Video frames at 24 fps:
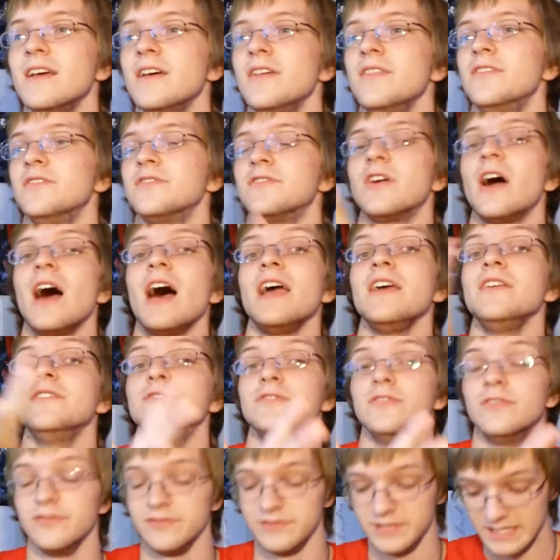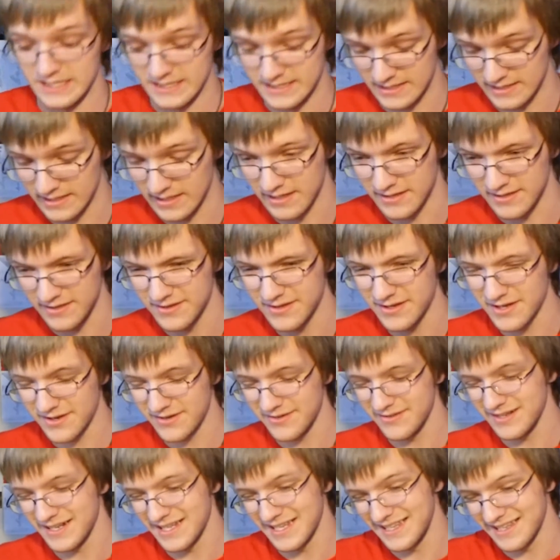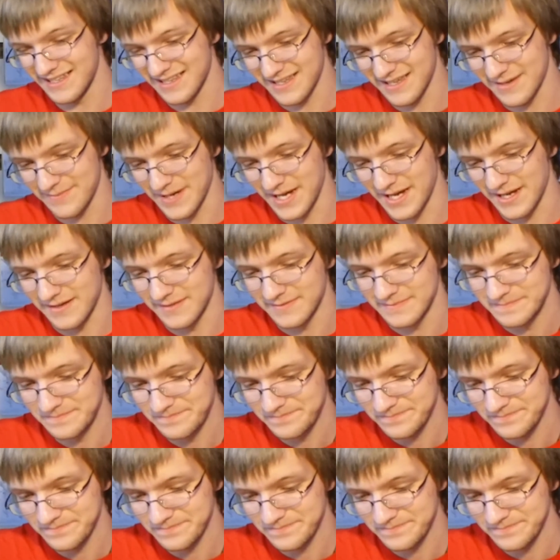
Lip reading: their idol, Onision. You know, like, come on.